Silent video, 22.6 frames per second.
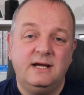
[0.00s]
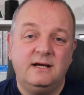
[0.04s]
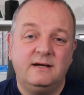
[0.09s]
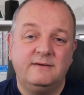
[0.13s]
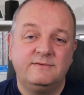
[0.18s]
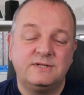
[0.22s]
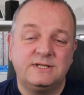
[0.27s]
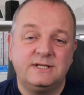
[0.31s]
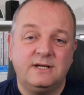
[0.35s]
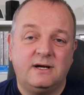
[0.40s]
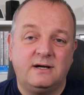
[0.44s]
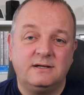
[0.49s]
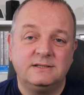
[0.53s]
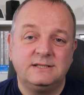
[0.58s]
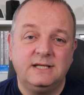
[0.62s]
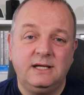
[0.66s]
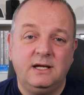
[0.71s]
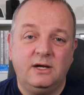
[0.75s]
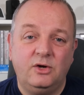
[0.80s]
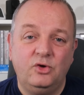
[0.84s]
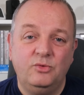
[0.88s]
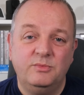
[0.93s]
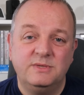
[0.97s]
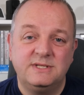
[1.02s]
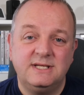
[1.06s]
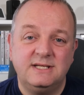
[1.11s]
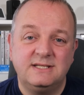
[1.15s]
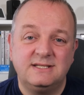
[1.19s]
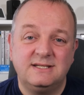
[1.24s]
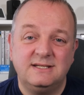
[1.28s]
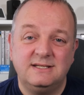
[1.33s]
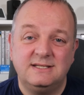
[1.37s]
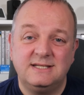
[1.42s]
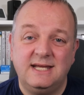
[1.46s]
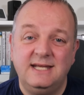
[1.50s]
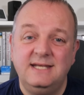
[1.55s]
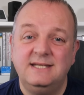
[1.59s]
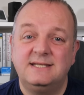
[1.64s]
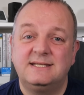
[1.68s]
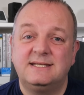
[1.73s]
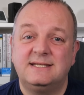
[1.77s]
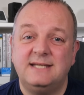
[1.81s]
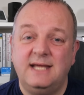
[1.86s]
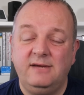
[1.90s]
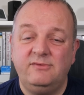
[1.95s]
of starting Home Assistant in
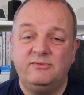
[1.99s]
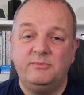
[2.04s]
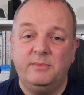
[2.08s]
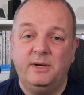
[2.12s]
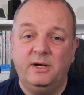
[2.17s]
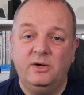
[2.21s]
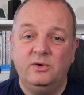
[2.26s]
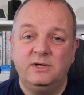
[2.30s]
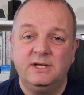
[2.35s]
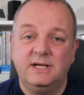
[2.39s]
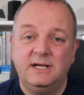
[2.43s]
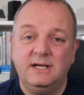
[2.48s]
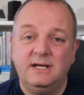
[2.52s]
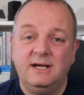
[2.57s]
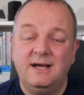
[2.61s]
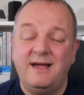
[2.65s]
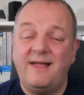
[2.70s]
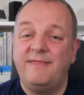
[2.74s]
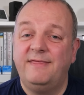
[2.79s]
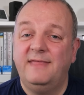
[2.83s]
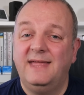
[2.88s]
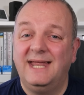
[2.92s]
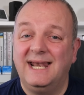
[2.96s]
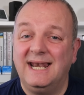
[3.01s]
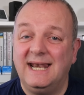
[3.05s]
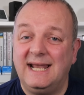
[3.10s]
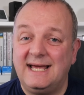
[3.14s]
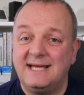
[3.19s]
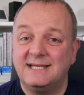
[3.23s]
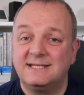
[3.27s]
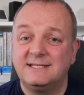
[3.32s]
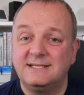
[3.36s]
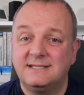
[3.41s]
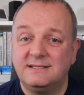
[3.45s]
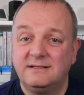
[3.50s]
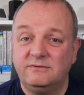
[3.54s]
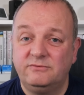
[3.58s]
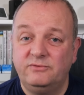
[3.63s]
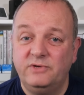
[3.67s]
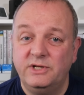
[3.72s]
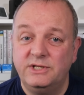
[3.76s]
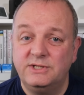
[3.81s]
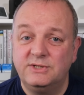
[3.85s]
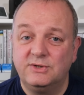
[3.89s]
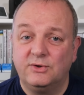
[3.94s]
safe mode, the last
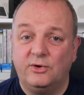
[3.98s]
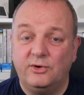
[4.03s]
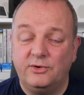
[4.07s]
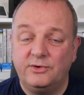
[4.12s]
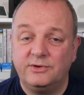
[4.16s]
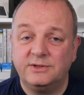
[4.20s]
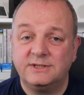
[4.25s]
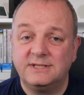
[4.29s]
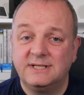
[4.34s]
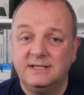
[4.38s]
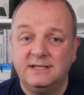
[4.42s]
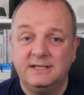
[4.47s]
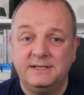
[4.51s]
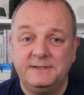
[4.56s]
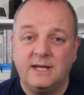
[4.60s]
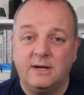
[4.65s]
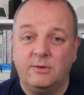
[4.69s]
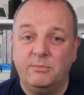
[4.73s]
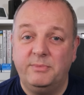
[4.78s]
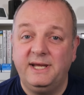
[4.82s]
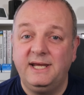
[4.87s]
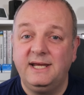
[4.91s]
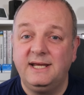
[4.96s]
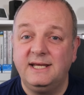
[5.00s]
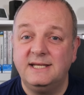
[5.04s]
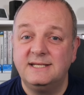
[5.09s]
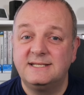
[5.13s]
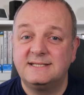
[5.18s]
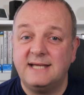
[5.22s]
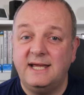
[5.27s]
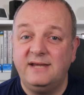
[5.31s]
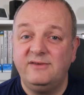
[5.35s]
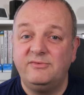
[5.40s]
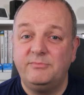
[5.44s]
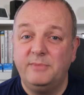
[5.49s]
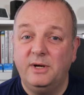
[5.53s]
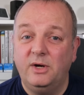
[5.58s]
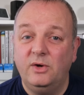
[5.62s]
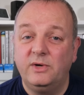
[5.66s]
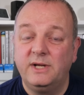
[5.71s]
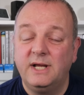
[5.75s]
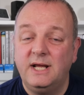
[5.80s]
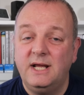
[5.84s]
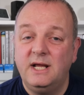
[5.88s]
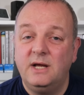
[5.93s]
resort. Now, being in safe
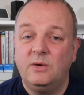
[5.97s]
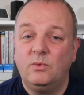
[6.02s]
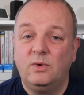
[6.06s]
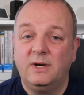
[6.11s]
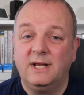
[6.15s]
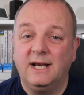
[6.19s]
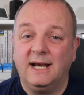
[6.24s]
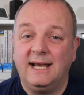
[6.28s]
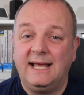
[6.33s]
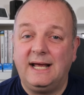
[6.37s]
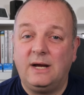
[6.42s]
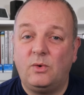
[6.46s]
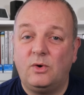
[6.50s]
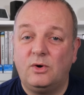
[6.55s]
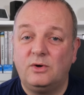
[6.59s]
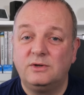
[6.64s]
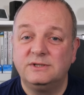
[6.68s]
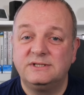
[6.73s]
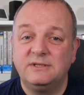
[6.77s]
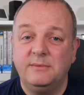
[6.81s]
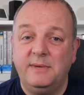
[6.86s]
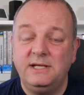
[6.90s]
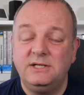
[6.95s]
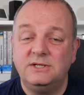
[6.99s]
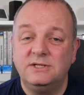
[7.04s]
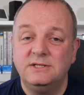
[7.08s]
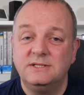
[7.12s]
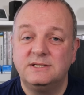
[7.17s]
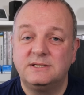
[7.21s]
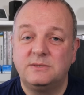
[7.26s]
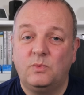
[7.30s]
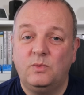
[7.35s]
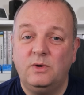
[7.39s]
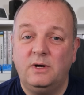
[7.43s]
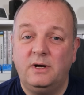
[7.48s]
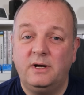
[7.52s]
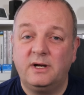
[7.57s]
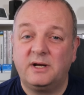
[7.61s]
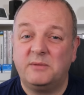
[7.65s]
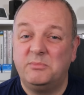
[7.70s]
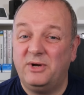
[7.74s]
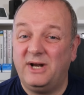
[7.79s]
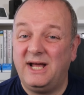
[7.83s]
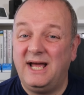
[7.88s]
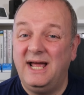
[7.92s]
mode would allow automations to
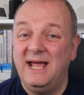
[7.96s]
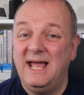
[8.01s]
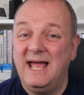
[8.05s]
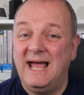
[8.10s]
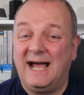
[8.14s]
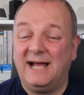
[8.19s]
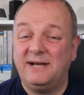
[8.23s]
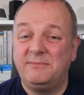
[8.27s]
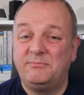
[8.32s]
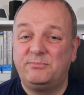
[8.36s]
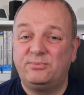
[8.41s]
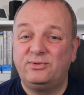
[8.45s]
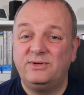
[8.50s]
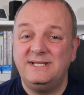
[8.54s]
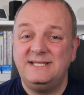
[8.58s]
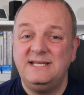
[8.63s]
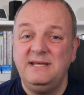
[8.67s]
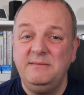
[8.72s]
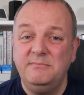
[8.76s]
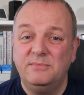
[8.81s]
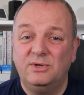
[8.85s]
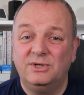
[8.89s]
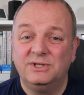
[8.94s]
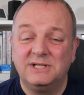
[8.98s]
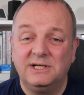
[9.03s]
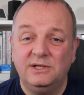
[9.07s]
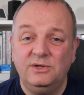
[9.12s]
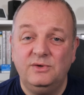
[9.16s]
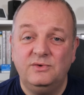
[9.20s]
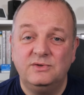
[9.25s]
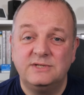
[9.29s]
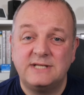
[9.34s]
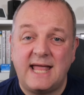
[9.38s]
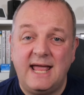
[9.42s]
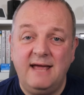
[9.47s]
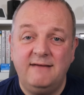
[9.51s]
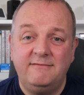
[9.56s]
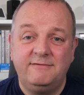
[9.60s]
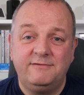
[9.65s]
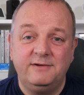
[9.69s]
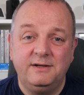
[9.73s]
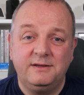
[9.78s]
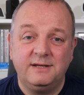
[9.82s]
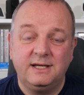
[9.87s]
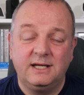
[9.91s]
work, but I'd pretty much lose
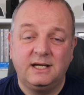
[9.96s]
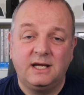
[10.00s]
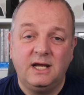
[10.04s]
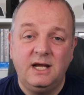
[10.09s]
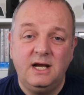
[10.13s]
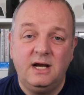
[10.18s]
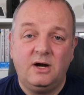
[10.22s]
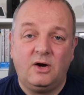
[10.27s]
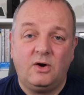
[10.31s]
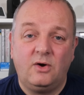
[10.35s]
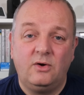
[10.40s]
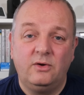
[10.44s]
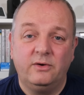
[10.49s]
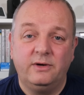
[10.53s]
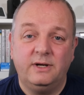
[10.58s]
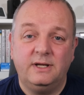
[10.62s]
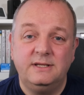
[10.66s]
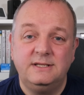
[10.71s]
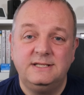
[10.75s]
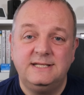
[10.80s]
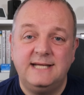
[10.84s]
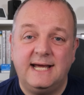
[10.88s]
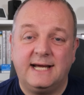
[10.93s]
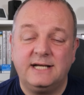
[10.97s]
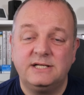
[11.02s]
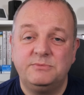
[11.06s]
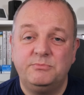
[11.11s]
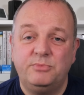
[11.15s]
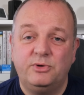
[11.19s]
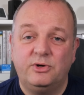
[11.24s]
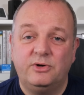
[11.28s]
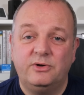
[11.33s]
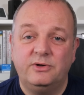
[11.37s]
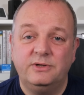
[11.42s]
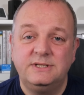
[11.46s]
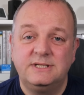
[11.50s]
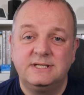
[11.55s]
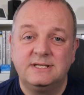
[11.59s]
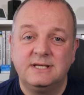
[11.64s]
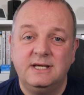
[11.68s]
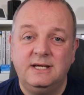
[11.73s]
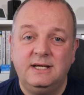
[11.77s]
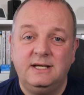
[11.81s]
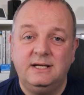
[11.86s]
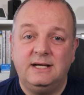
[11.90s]
everything on
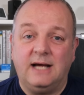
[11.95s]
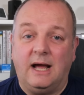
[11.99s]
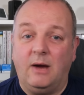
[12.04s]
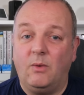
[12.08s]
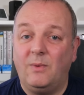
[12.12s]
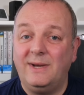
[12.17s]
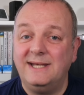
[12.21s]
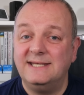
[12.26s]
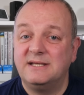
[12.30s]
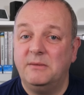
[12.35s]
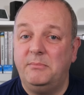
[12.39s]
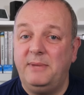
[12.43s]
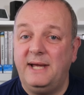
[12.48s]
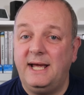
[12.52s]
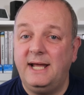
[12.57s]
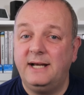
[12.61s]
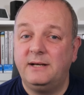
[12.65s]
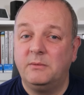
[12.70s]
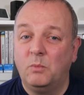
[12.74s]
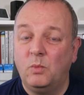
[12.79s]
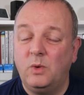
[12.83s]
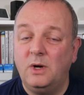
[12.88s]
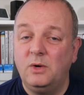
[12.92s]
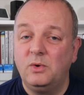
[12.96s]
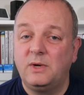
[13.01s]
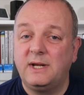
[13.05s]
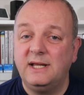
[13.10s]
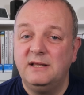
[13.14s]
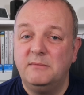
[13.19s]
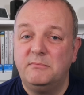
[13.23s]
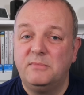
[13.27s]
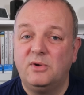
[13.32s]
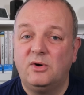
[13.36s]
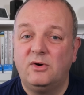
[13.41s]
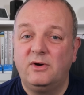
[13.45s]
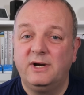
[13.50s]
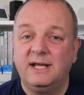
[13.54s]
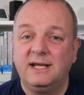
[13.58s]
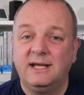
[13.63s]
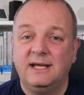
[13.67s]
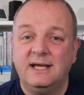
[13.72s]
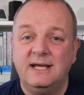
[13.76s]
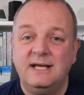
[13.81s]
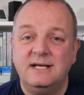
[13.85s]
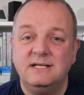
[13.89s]
dashboards. I went to bed and woke in the
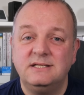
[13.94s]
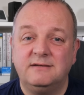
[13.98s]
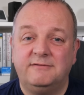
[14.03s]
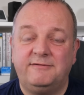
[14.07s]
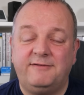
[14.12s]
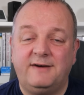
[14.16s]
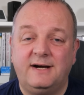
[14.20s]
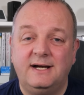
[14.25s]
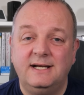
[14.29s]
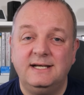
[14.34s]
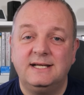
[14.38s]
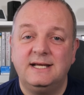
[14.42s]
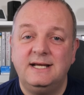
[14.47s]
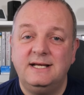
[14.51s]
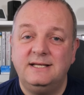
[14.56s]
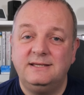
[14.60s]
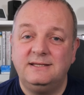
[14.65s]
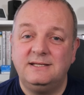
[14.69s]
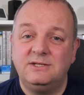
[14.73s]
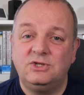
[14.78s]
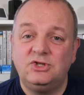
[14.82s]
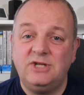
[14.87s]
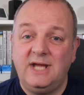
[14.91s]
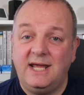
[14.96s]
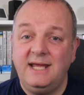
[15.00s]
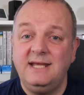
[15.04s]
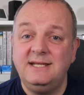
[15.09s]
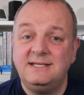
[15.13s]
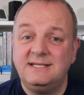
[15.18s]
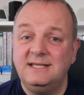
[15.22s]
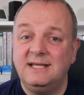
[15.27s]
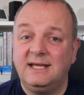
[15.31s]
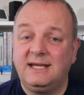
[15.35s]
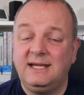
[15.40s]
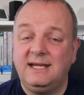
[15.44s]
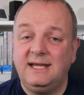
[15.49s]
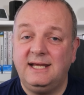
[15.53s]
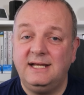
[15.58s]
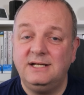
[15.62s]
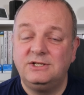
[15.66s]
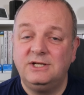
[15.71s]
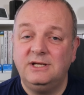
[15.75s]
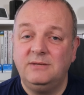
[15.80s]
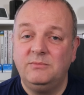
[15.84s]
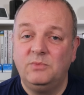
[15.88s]
morning to find the shades in the
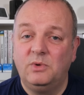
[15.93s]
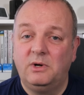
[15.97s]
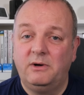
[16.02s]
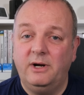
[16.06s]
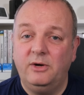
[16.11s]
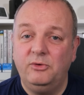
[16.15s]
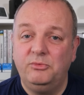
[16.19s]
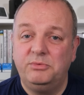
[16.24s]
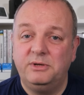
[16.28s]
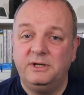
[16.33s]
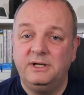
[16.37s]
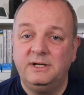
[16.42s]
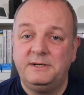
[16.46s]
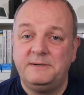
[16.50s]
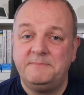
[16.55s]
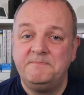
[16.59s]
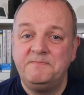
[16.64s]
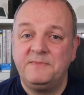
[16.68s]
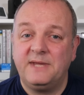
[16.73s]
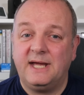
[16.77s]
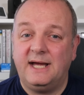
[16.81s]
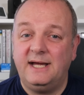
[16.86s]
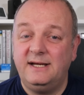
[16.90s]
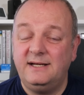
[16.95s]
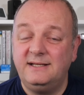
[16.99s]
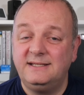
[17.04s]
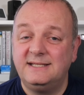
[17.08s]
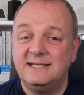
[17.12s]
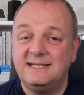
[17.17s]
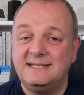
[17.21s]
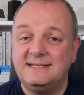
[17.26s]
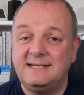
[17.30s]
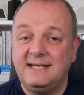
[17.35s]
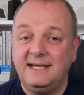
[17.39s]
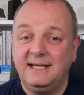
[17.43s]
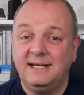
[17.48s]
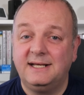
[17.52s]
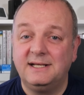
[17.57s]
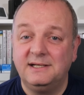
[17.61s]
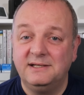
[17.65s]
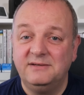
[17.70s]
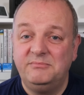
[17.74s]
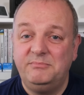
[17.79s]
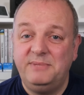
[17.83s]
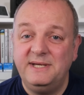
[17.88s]
kitchen were open. I heard the
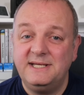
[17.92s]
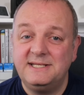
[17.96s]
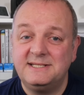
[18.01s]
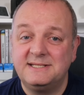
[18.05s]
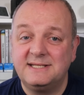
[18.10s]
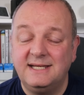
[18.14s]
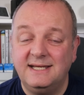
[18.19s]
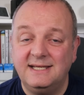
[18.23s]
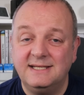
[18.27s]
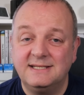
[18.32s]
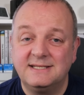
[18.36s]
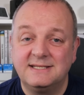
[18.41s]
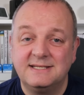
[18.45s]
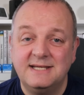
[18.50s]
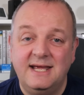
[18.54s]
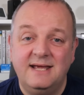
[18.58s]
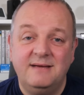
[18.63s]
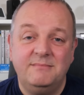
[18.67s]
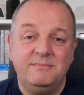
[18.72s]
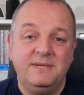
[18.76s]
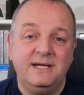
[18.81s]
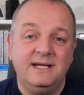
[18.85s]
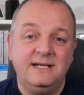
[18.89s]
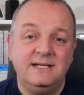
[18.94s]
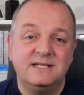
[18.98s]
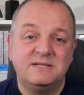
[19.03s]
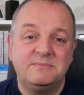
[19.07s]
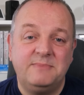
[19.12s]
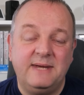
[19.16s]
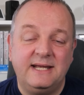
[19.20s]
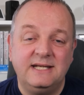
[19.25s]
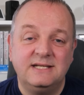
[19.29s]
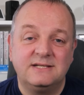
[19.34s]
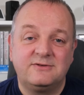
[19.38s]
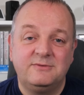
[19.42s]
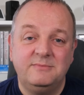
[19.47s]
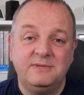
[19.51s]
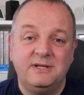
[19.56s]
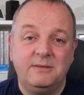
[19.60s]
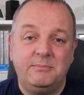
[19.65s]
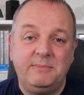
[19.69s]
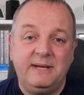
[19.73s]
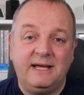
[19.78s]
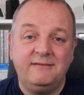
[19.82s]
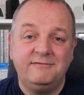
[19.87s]
tinkle of biscuits being dispensed from
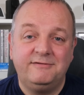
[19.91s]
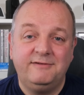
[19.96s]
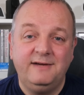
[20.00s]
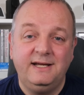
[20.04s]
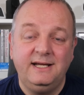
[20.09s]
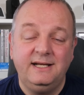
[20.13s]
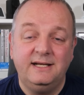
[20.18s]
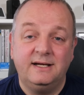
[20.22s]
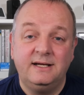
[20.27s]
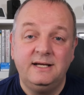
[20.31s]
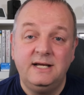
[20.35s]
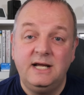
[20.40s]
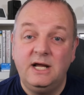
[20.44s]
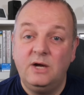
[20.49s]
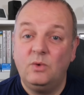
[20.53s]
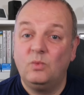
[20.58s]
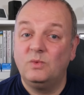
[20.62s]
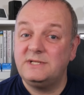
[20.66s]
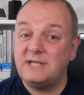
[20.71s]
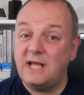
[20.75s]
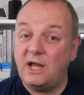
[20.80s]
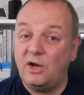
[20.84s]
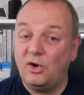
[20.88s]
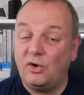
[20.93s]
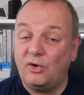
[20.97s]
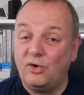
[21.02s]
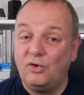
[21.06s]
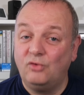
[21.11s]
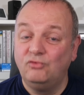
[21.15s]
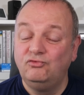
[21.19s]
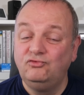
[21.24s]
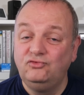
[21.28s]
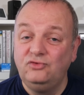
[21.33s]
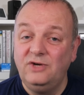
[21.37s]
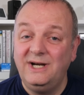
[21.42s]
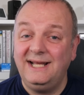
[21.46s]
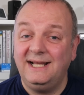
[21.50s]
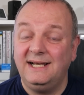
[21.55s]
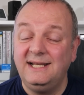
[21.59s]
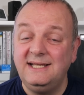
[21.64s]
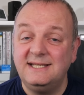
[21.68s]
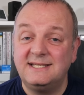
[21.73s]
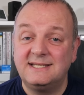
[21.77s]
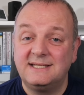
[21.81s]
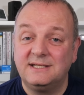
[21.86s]
the pet feeder. Was it all
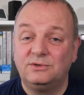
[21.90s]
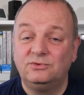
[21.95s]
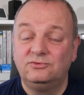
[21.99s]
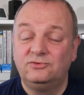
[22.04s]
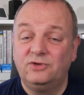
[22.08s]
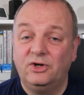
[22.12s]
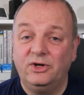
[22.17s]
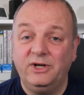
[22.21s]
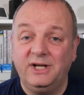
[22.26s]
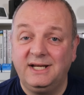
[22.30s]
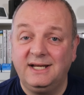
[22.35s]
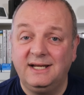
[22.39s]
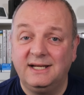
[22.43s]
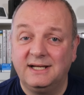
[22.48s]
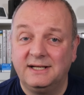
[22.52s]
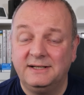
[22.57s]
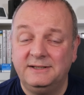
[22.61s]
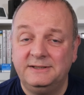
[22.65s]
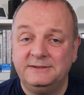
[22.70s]
really still running?